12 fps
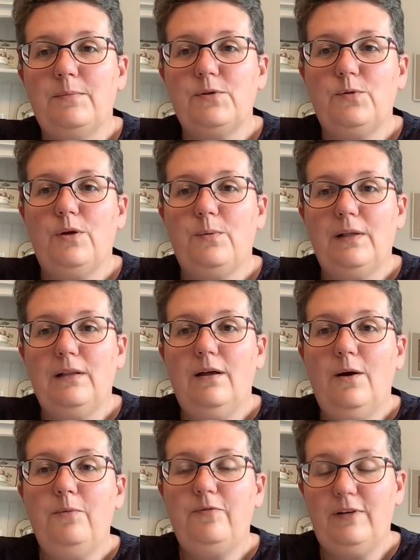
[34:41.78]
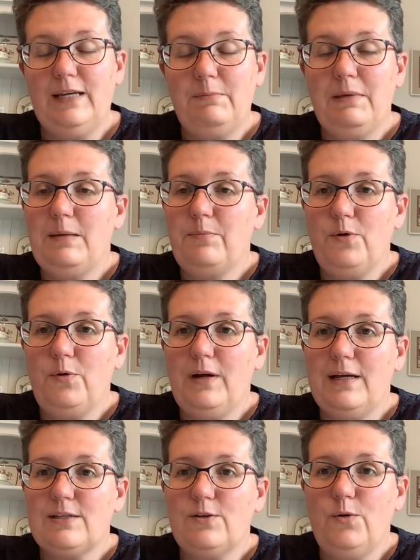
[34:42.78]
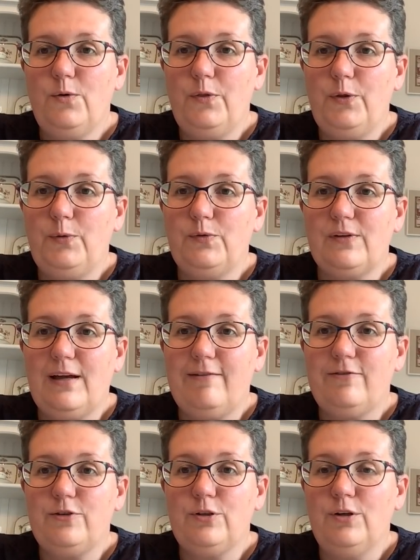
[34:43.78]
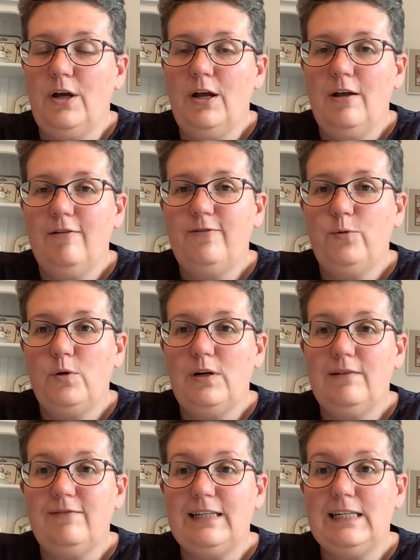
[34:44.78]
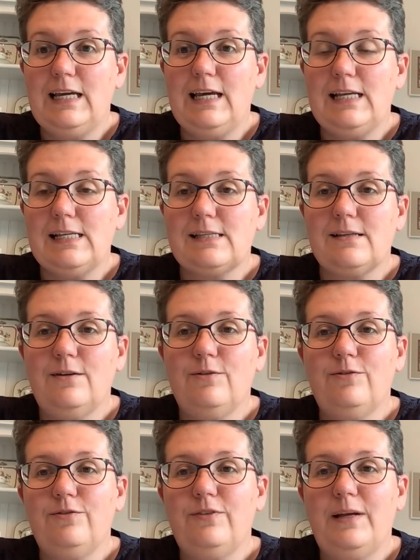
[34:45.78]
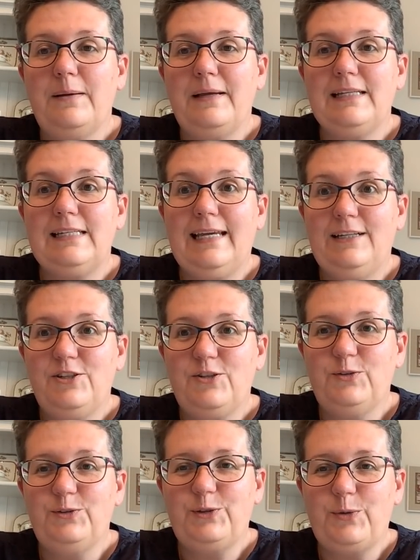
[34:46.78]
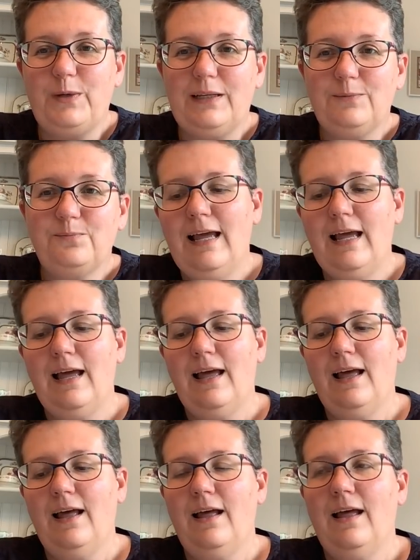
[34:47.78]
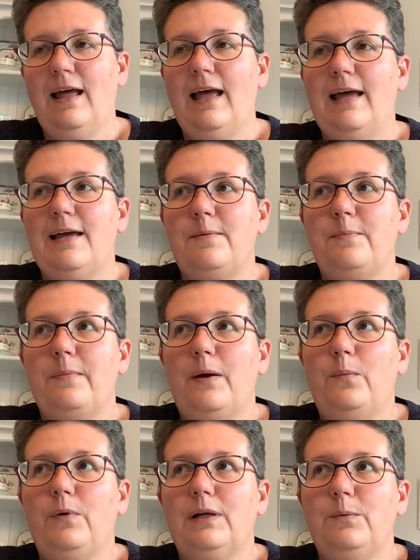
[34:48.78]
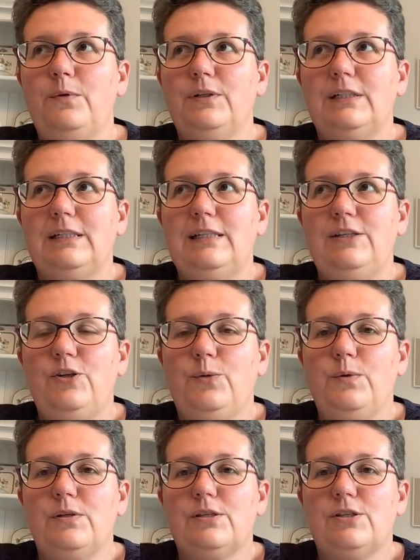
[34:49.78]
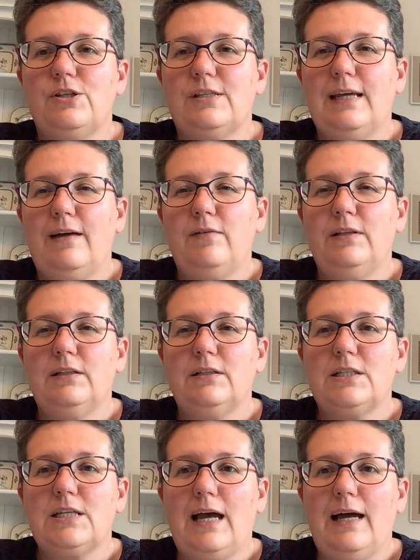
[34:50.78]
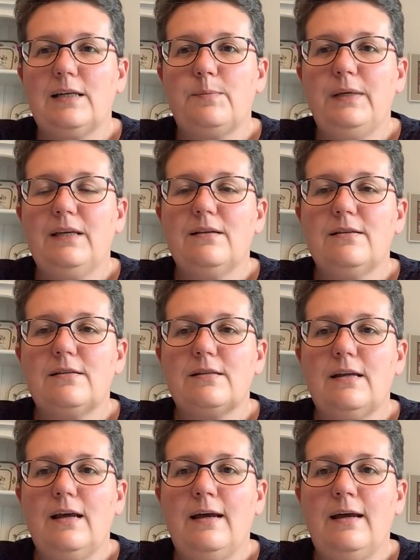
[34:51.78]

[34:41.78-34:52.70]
there will hopefully be progress on those after 4 lovely days of intentional sewing. What I wanted to do was just have a little chat, because